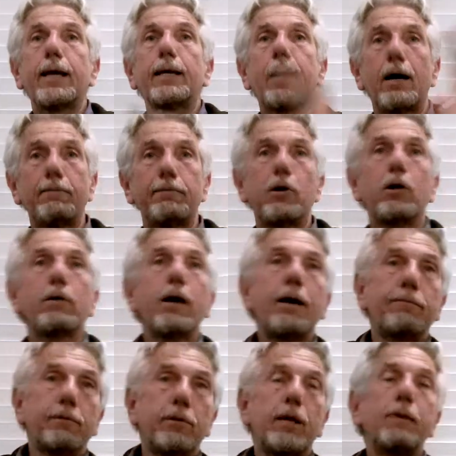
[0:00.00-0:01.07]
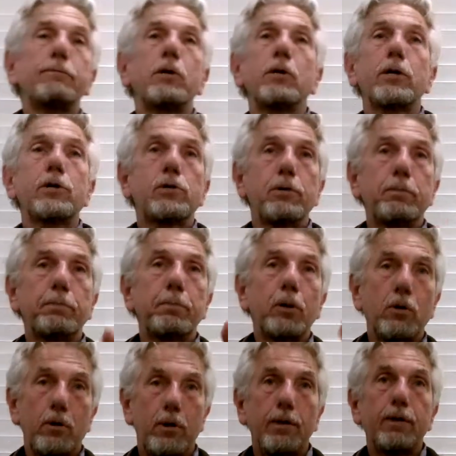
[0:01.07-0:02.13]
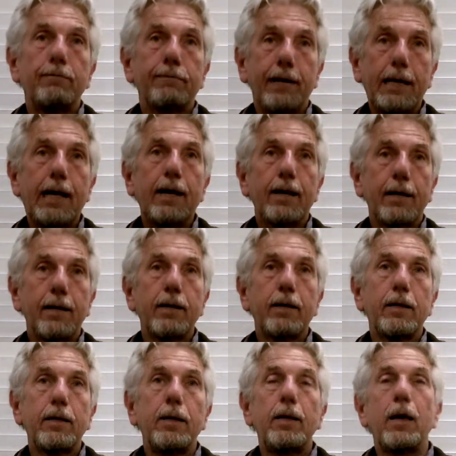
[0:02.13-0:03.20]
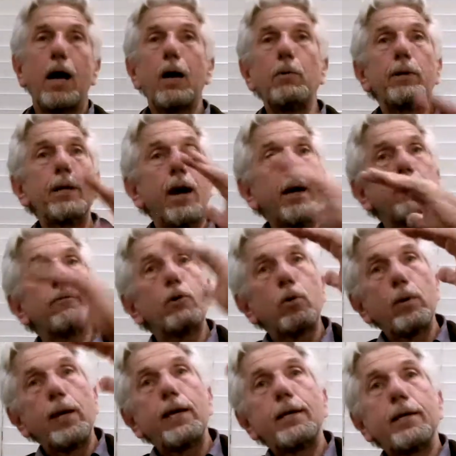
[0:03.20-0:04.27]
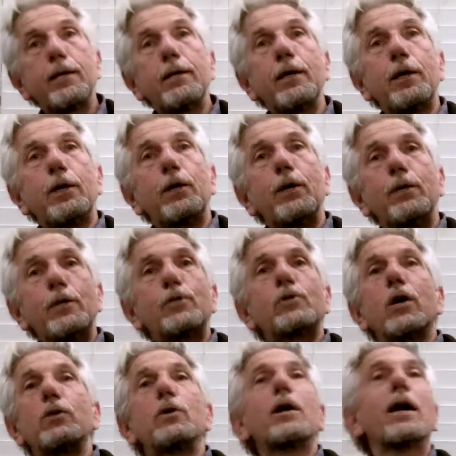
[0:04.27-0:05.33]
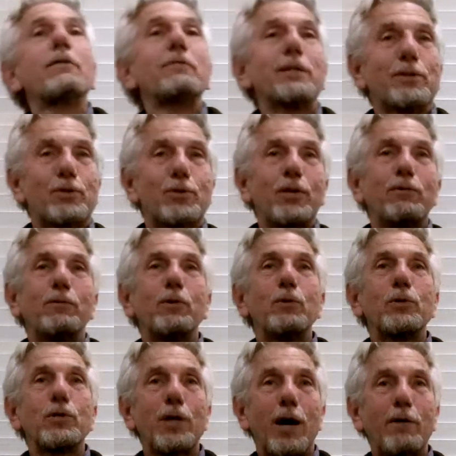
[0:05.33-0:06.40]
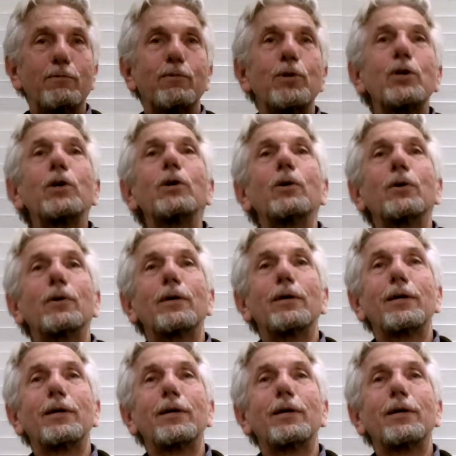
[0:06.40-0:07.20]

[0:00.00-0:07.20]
and A aflaq is the plural of mm-hmm. falak. Huh? I would not have created these other heavens if it was not for you.